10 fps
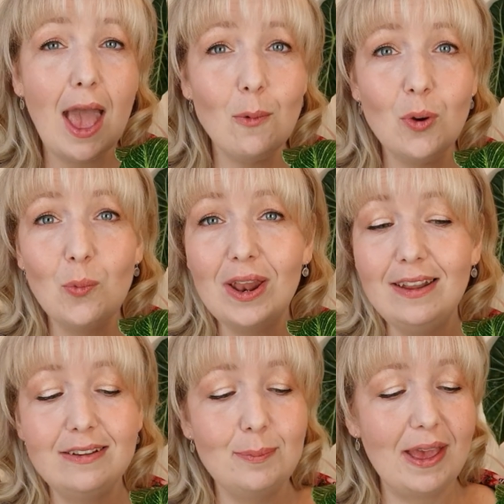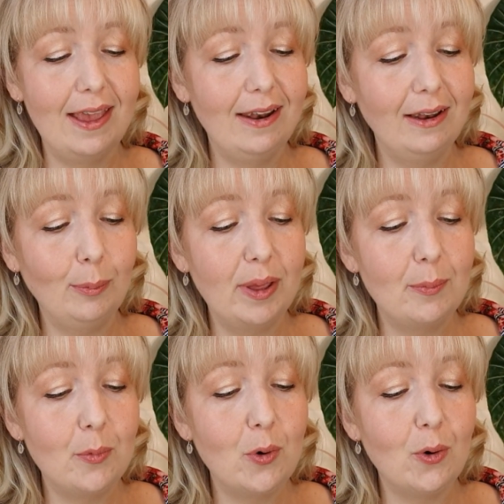and were willing to pay a little bit
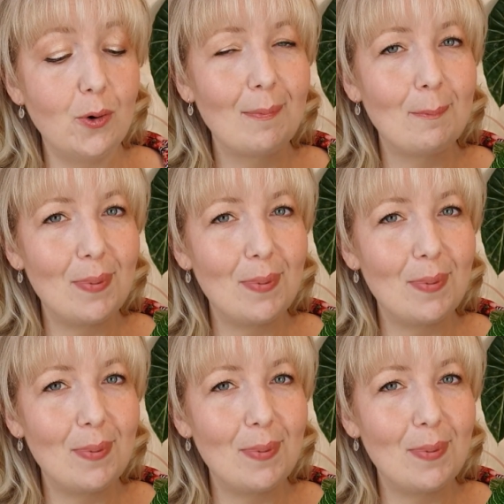more.